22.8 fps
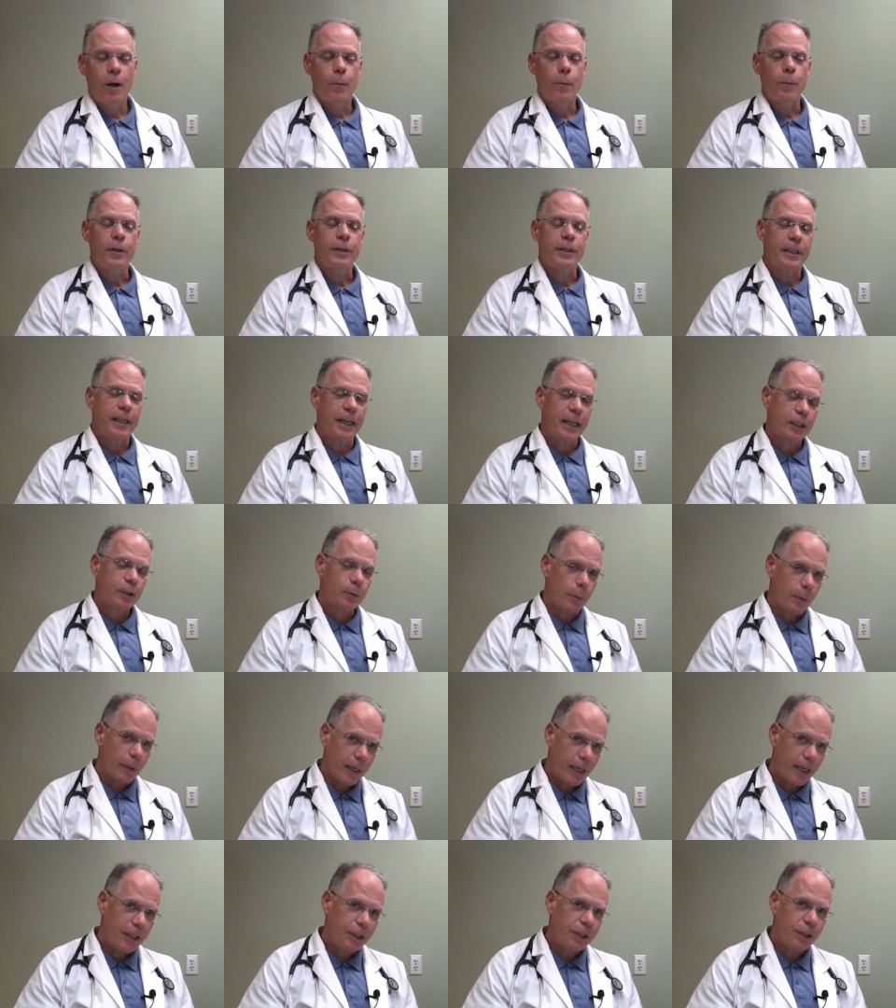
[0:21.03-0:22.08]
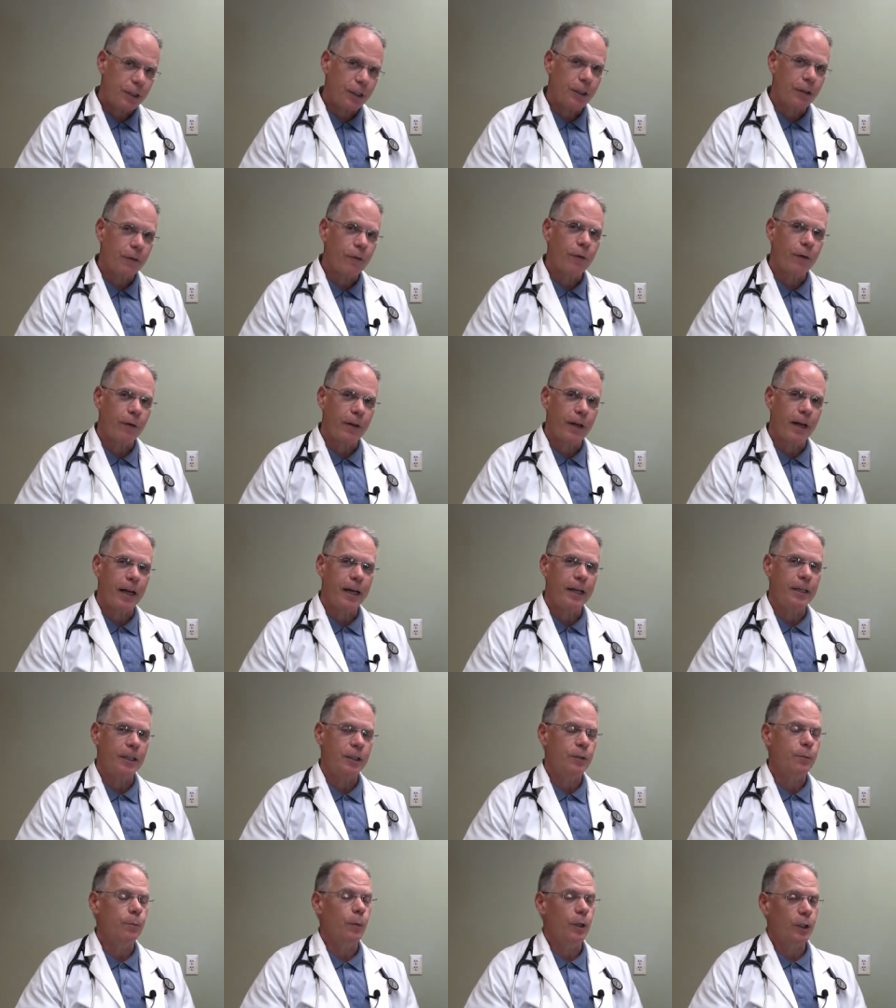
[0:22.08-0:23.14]
But the explanation for that
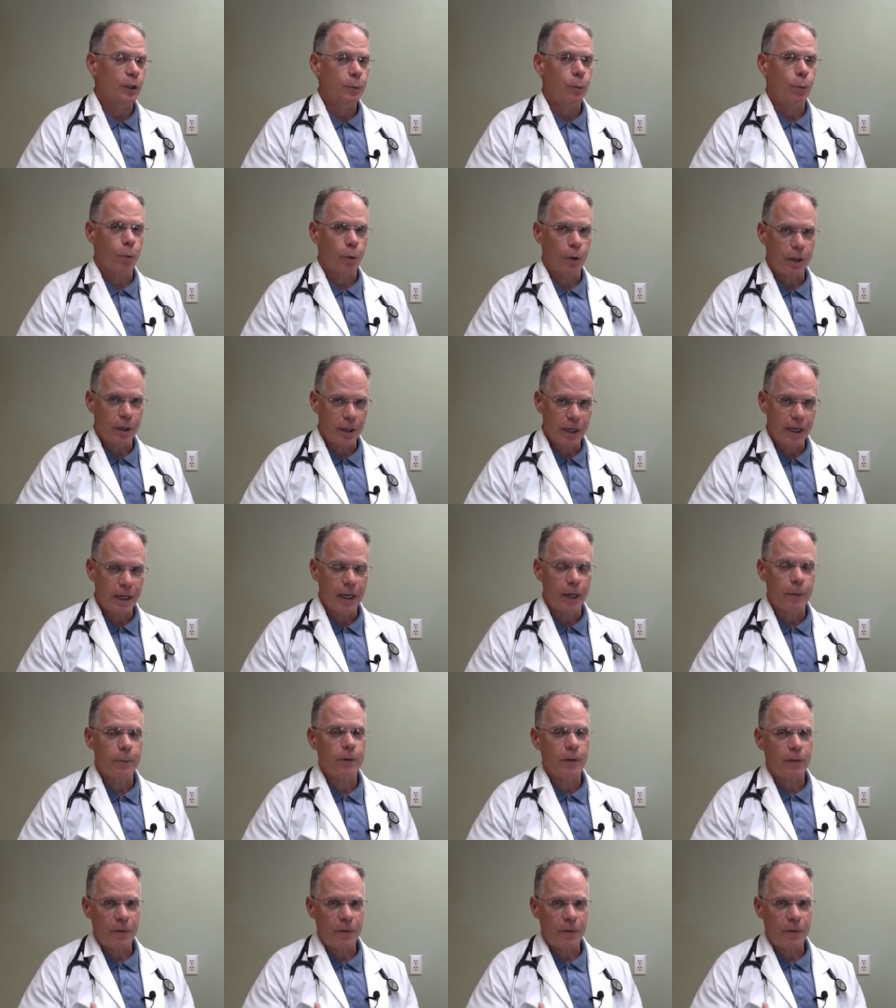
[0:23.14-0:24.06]
is much more in depth,